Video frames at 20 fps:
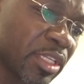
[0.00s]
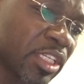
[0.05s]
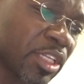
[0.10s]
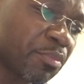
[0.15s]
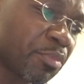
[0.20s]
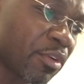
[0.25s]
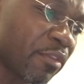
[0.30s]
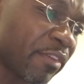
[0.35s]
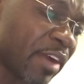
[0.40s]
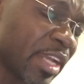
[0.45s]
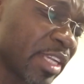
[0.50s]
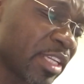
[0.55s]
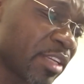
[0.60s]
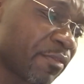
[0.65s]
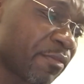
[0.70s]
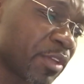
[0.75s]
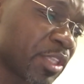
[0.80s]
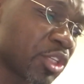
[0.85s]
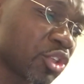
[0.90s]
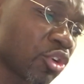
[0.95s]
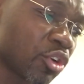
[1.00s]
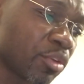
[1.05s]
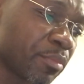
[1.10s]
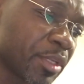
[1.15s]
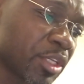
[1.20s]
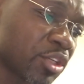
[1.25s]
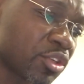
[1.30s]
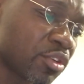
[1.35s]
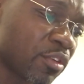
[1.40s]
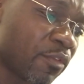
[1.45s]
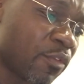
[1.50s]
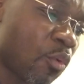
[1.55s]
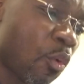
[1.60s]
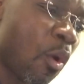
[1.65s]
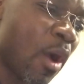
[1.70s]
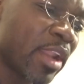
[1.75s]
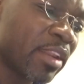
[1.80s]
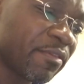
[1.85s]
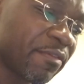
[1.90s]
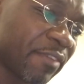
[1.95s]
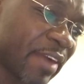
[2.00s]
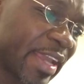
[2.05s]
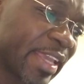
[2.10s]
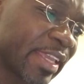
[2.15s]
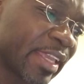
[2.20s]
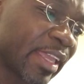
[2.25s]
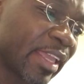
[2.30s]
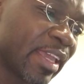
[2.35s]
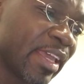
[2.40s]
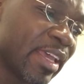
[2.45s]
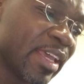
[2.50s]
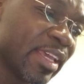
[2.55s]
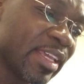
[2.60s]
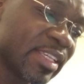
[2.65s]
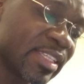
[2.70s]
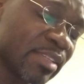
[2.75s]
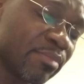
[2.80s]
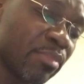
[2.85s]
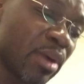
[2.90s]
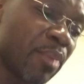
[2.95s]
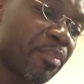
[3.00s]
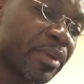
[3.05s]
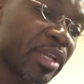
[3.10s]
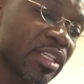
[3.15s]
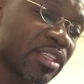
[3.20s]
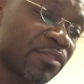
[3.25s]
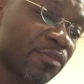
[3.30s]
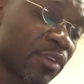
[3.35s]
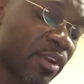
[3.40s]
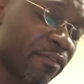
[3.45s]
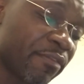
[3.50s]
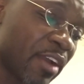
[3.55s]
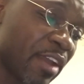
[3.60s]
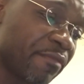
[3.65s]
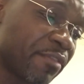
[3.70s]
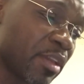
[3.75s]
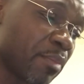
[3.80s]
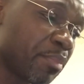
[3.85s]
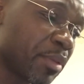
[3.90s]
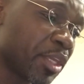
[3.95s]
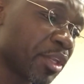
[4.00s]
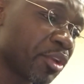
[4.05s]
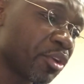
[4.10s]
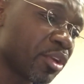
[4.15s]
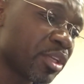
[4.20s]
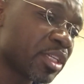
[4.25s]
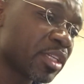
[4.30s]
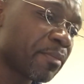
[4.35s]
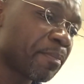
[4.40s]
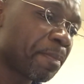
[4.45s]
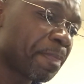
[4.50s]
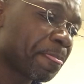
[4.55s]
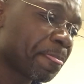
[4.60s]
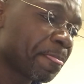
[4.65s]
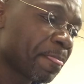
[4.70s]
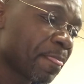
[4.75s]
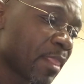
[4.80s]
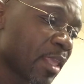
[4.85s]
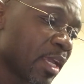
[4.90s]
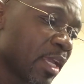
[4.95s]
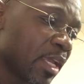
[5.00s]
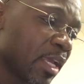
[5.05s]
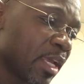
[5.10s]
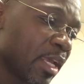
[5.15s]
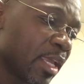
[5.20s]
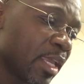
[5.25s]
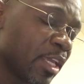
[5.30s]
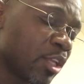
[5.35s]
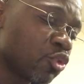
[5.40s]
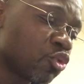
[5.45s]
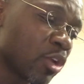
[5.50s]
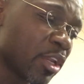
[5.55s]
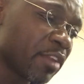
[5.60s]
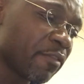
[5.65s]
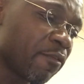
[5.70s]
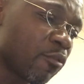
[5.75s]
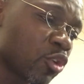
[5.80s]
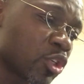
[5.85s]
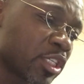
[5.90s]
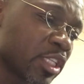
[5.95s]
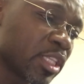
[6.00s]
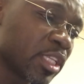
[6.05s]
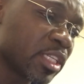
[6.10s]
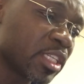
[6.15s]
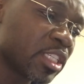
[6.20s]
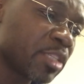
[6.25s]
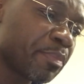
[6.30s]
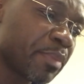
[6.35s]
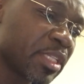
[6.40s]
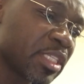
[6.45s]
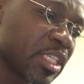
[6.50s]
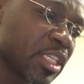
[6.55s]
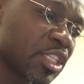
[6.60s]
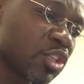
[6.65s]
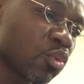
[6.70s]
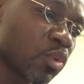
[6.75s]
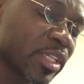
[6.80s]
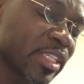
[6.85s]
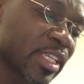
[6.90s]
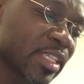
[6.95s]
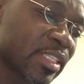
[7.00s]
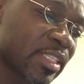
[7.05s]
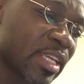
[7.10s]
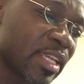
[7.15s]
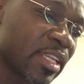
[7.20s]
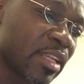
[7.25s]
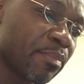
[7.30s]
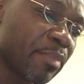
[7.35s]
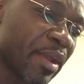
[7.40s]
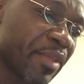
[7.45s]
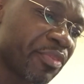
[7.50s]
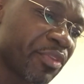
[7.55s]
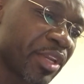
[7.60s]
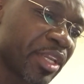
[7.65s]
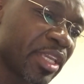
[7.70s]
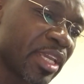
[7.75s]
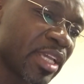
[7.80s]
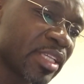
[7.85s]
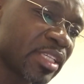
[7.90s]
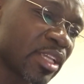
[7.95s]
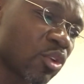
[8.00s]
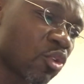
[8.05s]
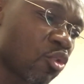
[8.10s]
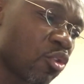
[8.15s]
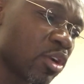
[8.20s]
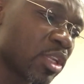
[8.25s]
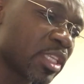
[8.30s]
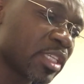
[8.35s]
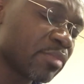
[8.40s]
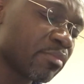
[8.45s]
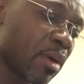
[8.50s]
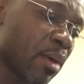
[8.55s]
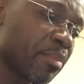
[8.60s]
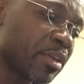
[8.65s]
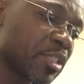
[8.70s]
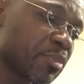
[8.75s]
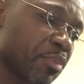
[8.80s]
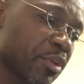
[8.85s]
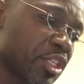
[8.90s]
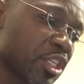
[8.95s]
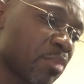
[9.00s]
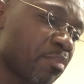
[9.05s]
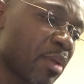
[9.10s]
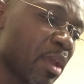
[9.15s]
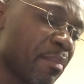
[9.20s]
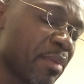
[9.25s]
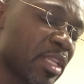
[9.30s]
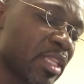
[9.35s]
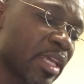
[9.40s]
It provided for the documentation of qualifying Zimbabweans for a 5-year period. In 2014, the dispensation was extended by 3 years and called the Zimbabwe Special Permit.